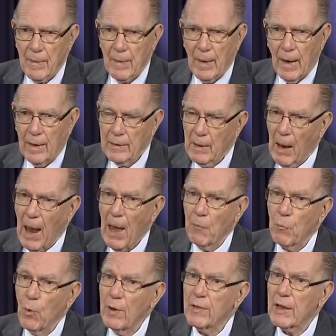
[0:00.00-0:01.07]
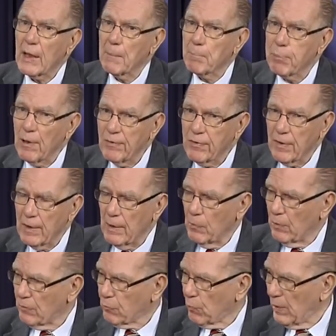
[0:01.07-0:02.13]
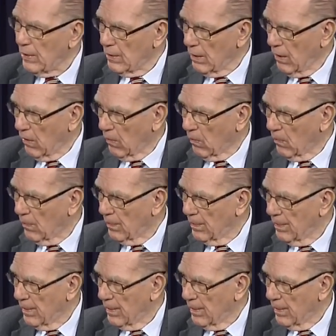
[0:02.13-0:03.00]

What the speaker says: And with the complicity, which we know,